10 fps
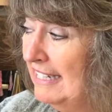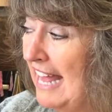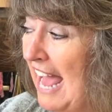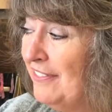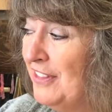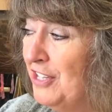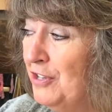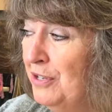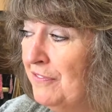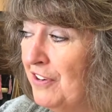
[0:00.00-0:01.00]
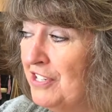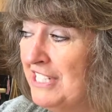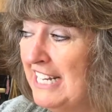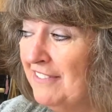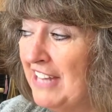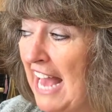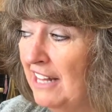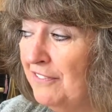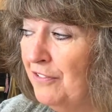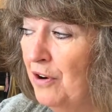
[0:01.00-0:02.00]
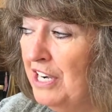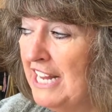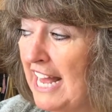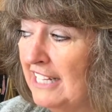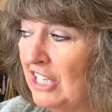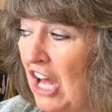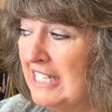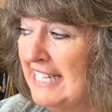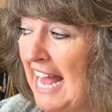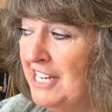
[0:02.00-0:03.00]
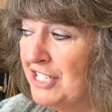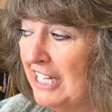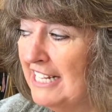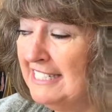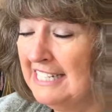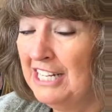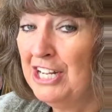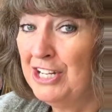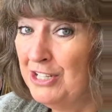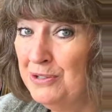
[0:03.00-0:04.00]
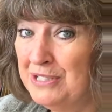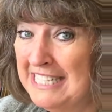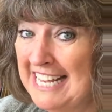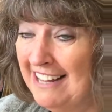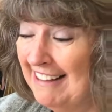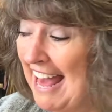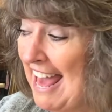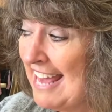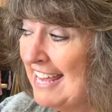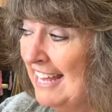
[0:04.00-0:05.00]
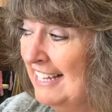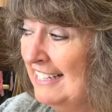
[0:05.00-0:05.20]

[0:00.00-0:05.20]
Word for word: At the University of California at Los Angeles, UCLA,